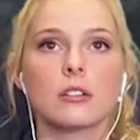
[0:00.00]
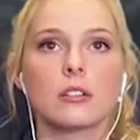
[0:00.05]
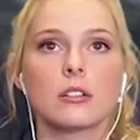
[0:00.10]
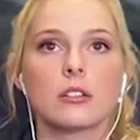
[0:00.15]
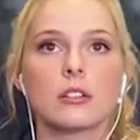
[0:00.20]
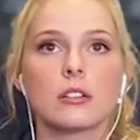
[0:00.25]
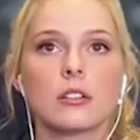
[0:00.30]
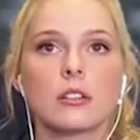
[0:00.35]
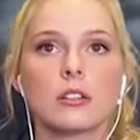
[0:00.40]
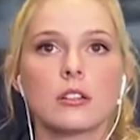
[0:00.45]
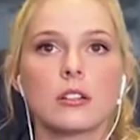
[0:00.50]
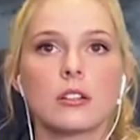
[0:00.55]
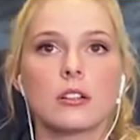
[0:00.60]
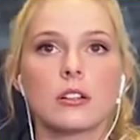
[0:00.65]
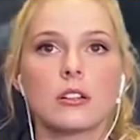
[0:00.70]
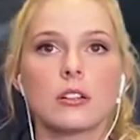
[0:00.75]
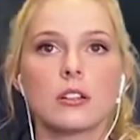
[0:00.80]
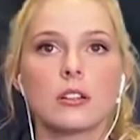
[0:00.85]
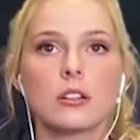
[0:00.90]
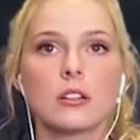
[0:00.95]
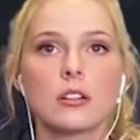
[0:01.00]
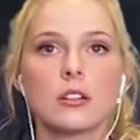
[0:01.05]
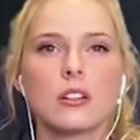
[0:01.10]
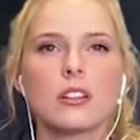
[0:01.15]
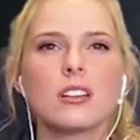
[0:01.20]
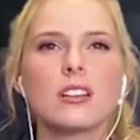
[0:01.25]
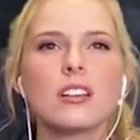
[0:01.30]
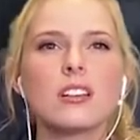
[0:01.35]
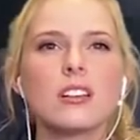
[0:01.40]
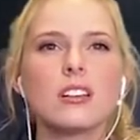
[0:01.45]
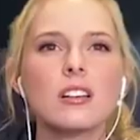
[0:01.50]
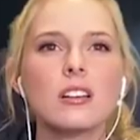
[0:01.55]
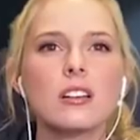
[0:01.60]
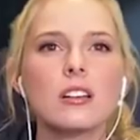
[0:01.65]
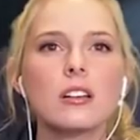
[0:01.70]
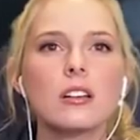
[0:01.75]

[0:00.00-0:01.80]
(silence)